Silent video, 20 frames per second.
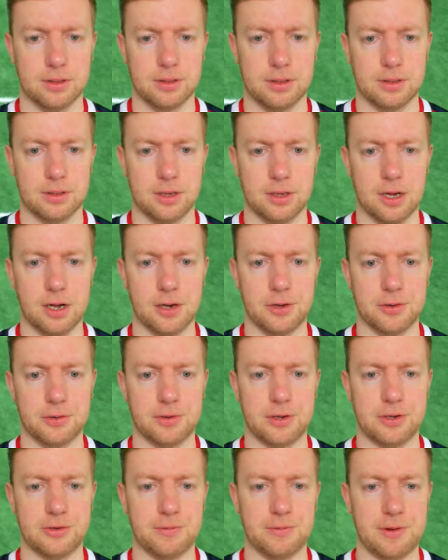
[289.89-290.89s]
Oh, no,
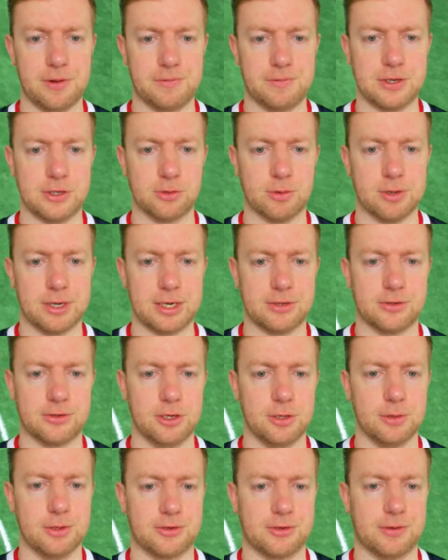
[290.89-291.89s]
it's a
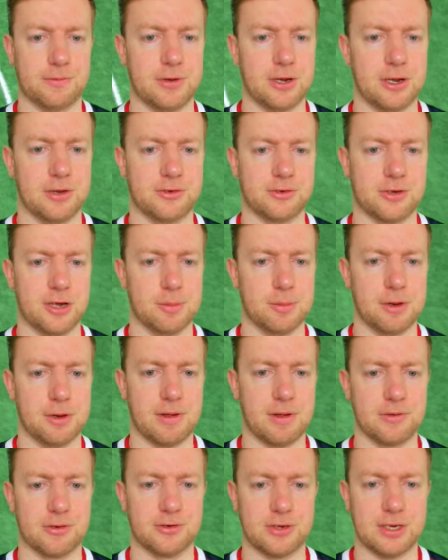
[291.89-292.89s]
50-22. It's the first time I've
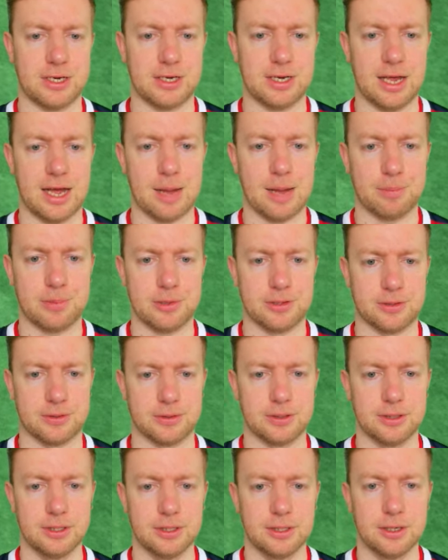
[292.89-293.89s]
ever seen it happen.
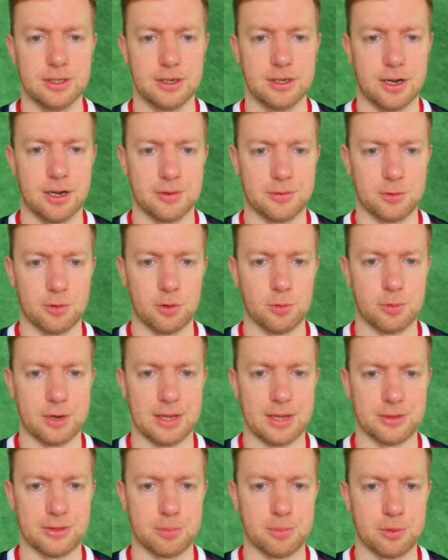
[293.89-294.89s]
I thought we
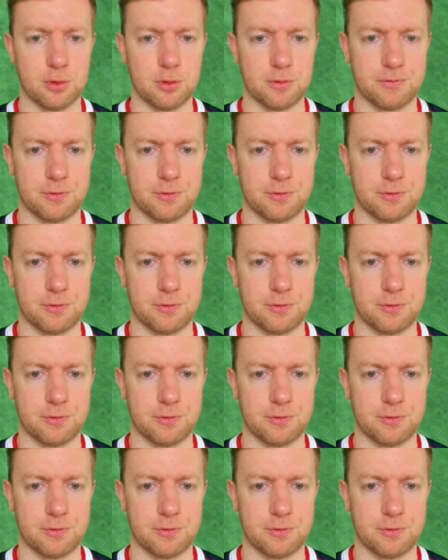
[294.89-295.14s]
had the ball for